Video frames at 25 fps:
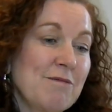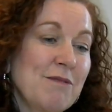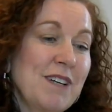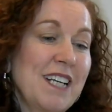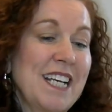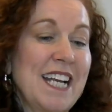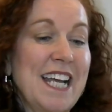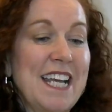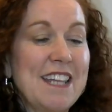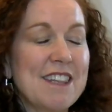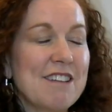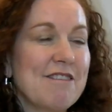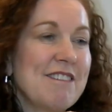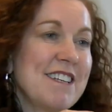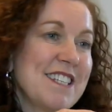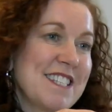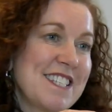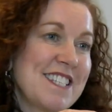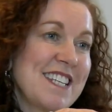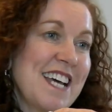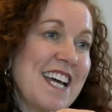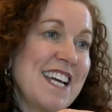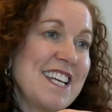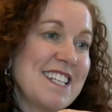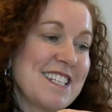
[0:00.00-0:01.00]
well, either it
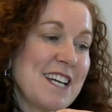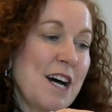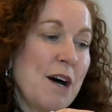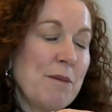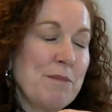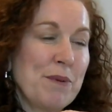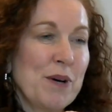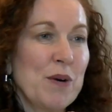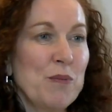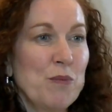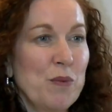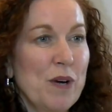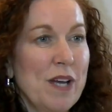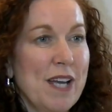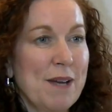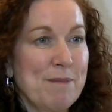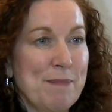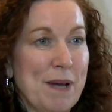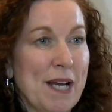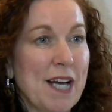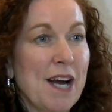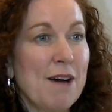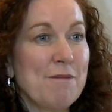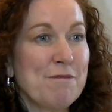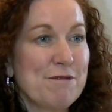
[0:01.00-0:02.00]
stays up and we
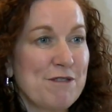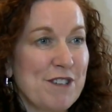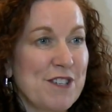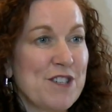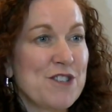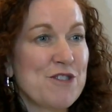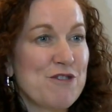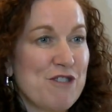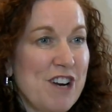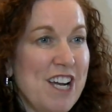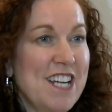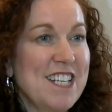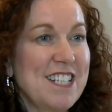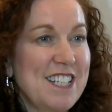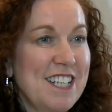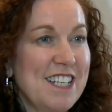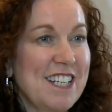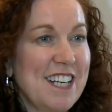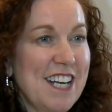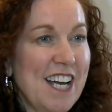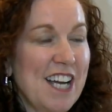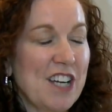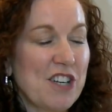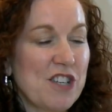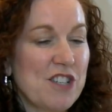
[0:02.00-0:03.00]
become frustrated
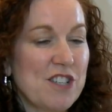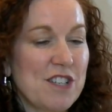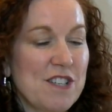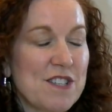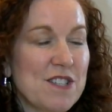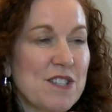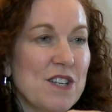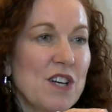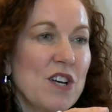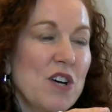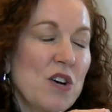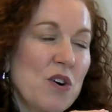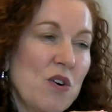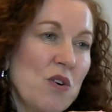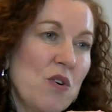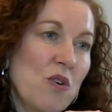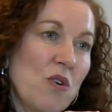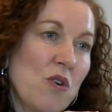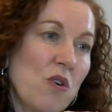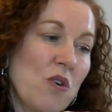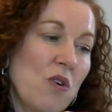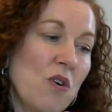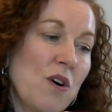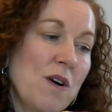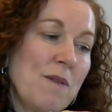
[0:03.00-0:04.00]
and anxious,
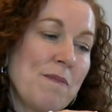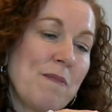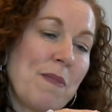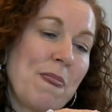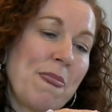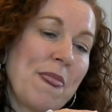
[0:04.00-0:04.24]
or